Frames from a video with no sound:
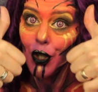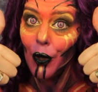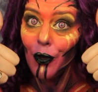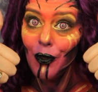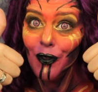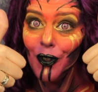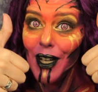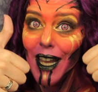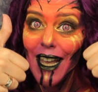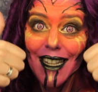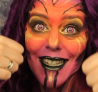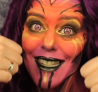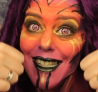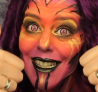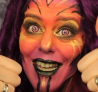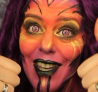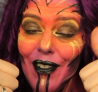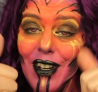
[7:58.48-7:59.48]
don't forget
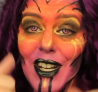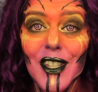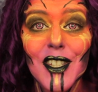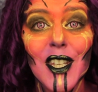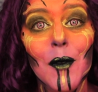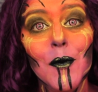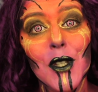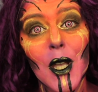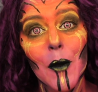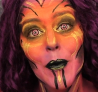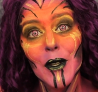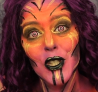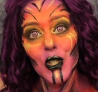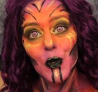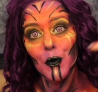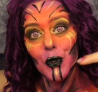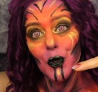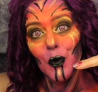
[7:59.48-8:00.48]
to give it a thumbs up and
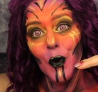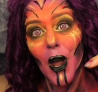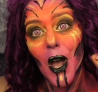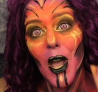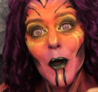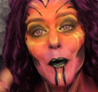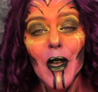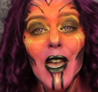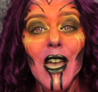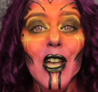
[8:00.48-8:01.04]
subscribe